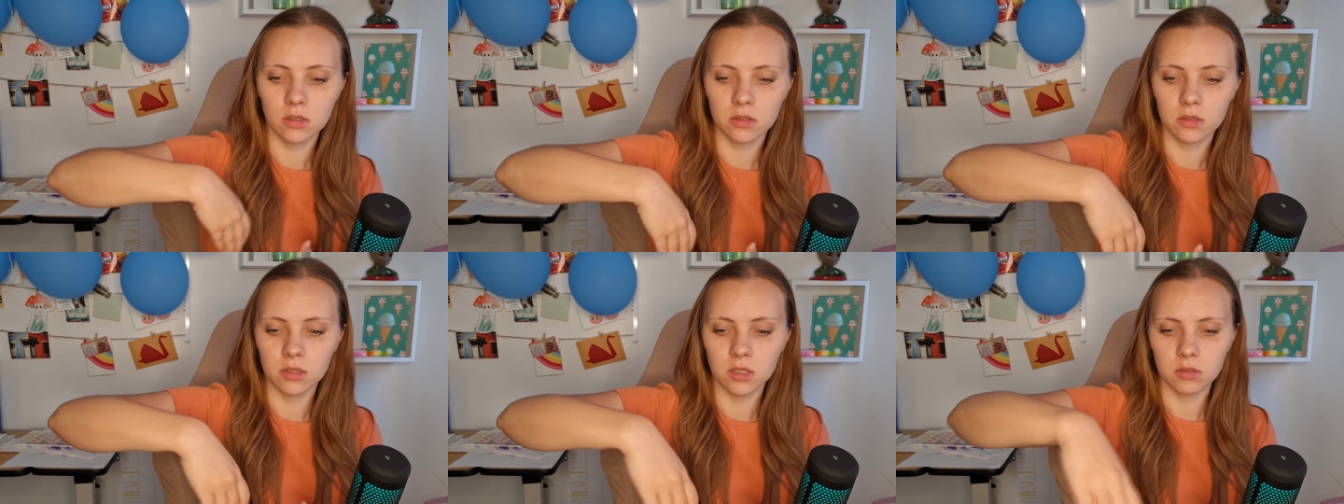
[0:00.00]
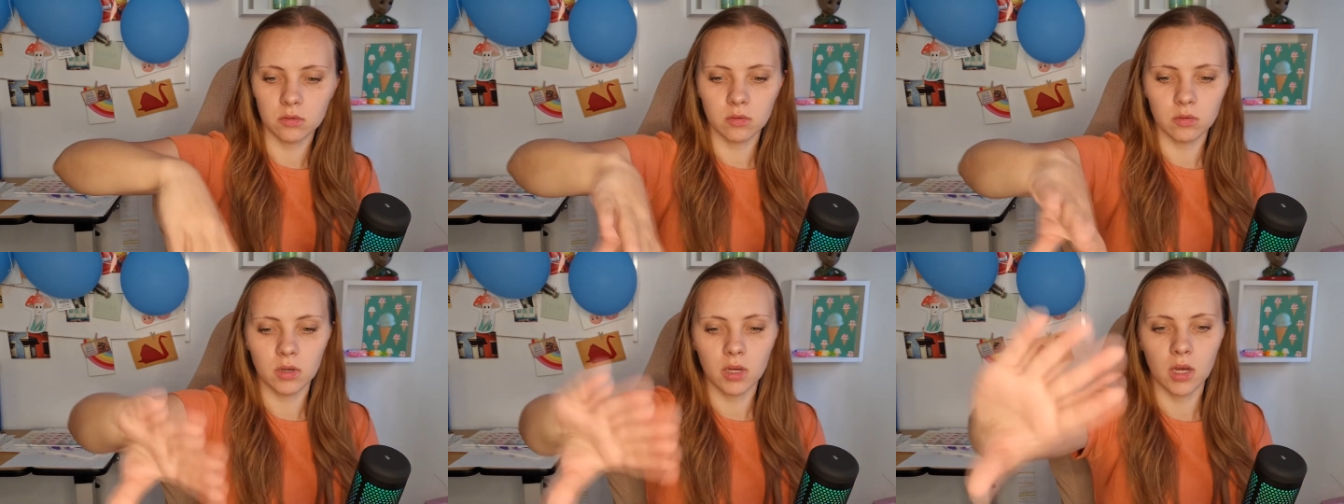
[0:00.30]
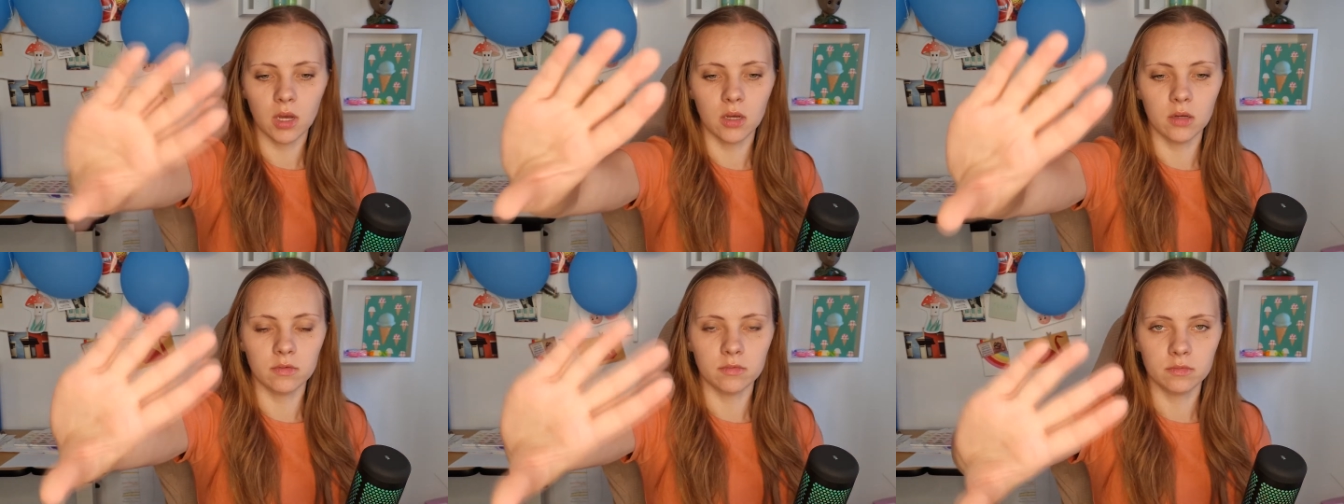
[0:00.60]
Then you
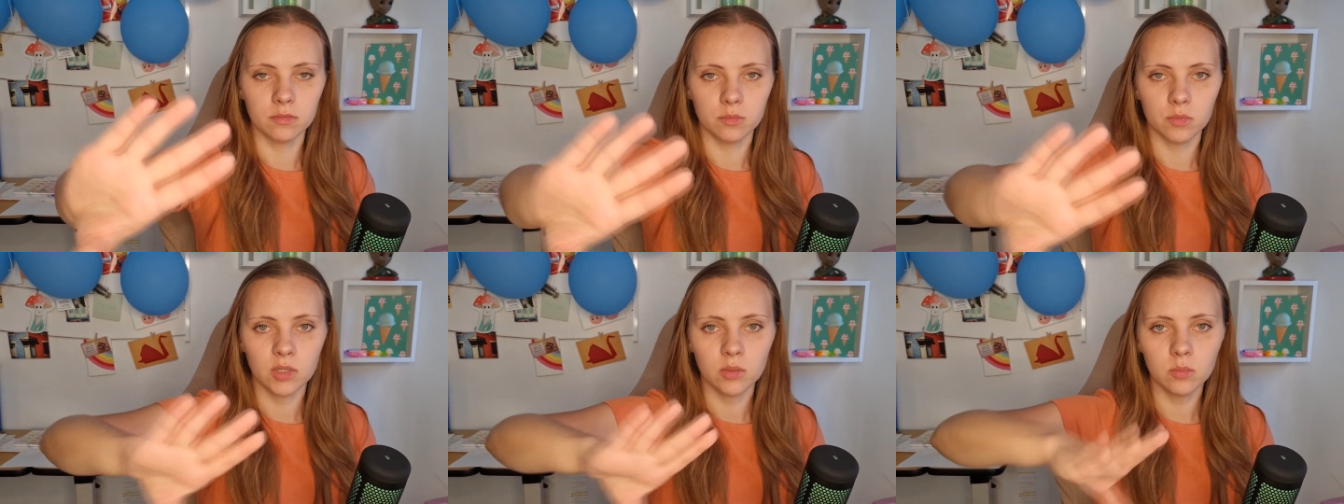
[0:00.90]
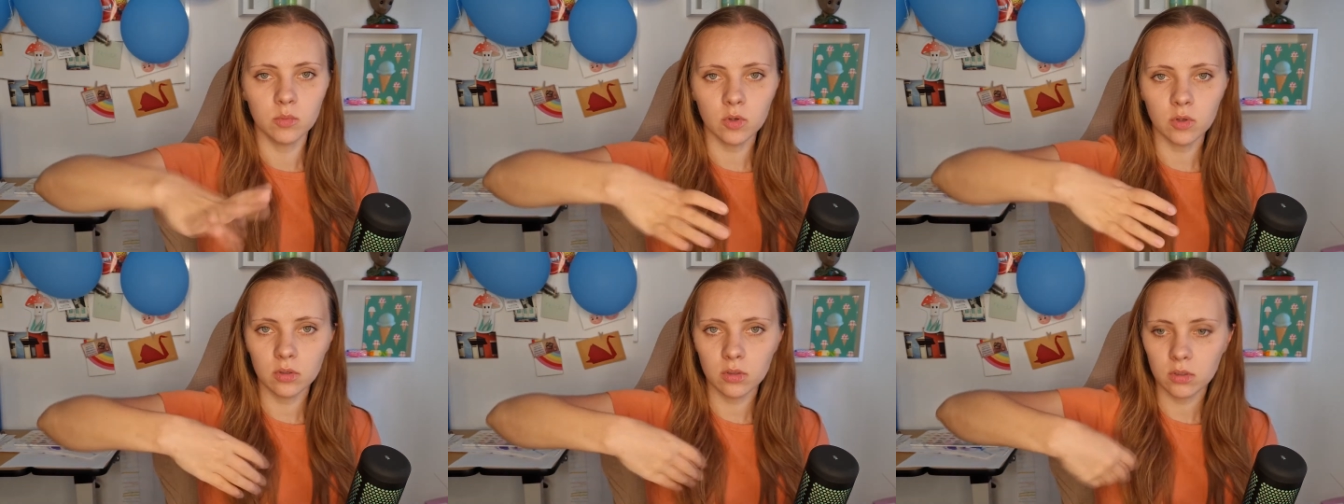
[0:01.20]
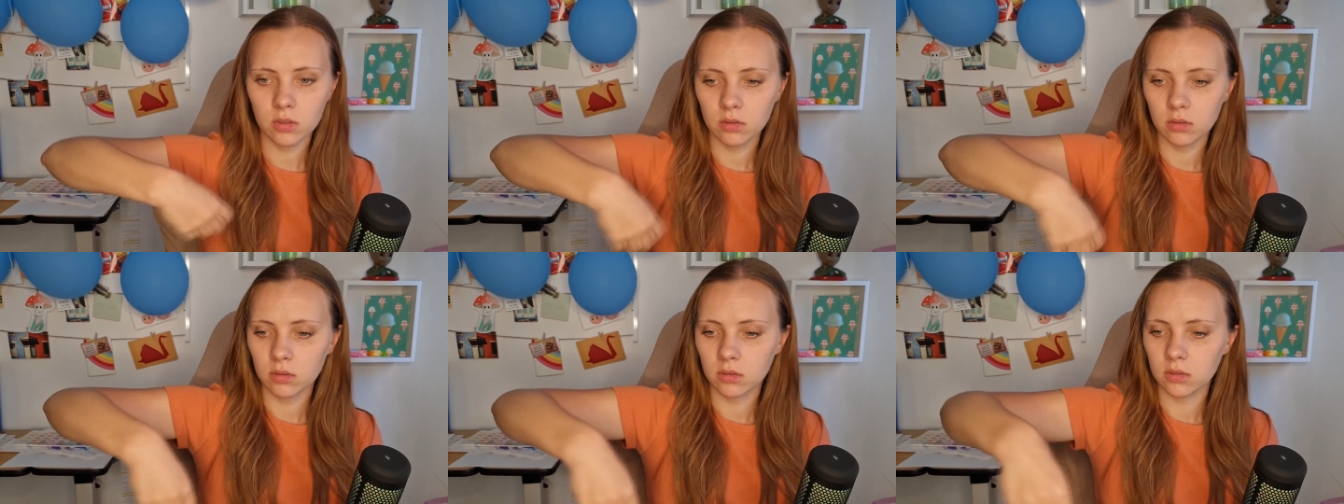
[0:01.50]
have one
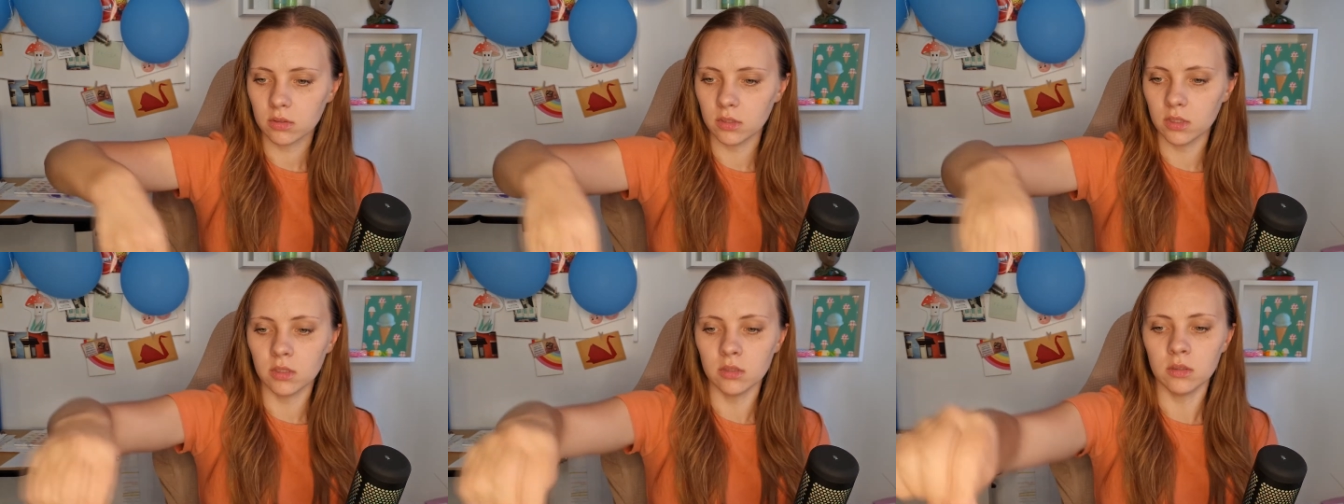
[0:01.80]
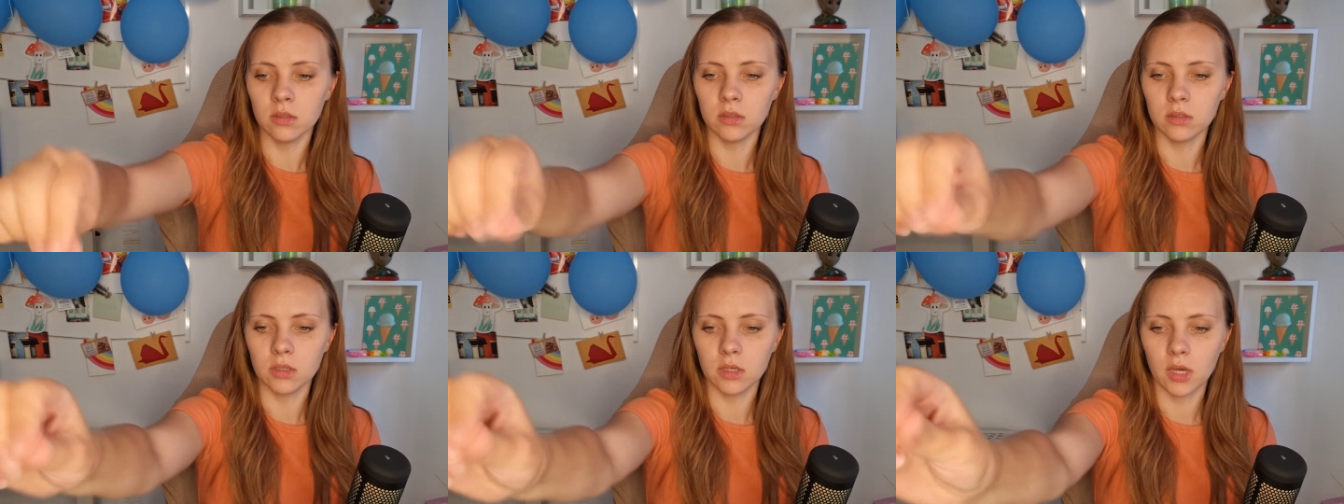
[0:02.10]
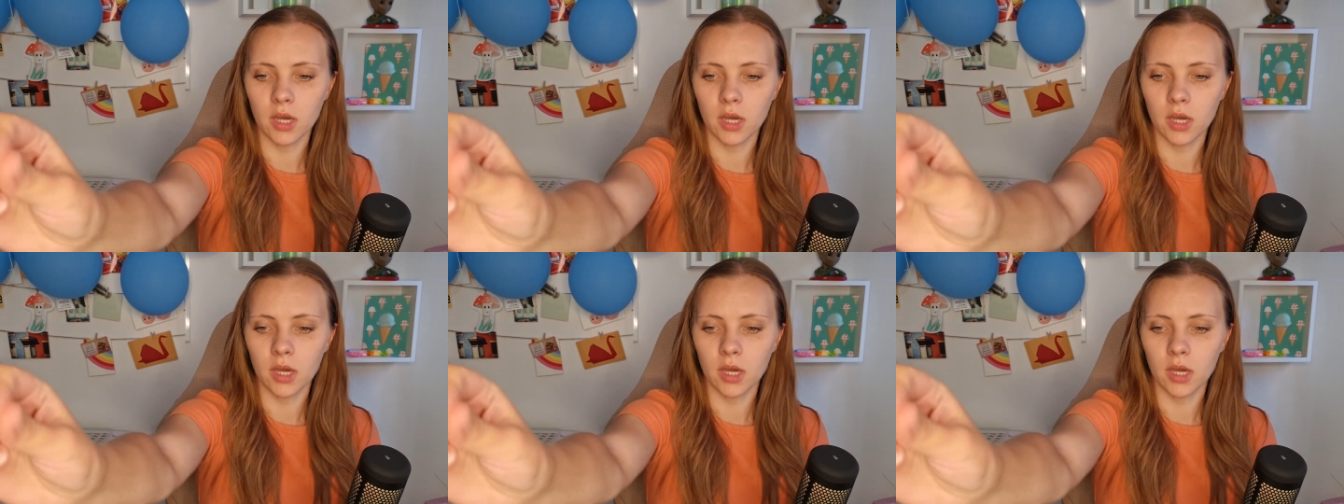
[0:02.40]
more. Then